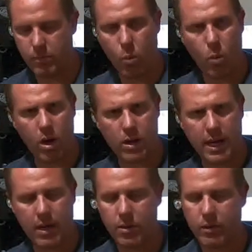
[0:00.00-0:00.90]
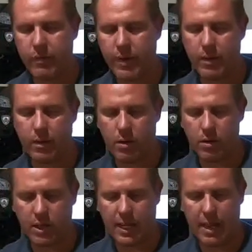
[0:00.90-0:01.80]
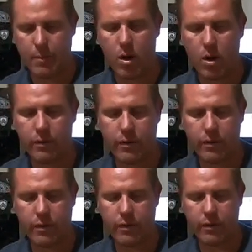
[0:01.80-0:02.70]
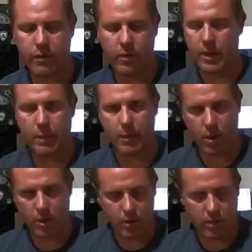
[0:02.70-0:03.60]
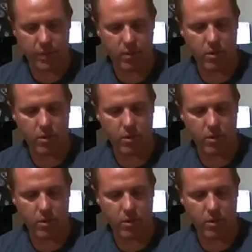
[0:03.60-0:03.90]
walked out or came off. So that'll be part of the review.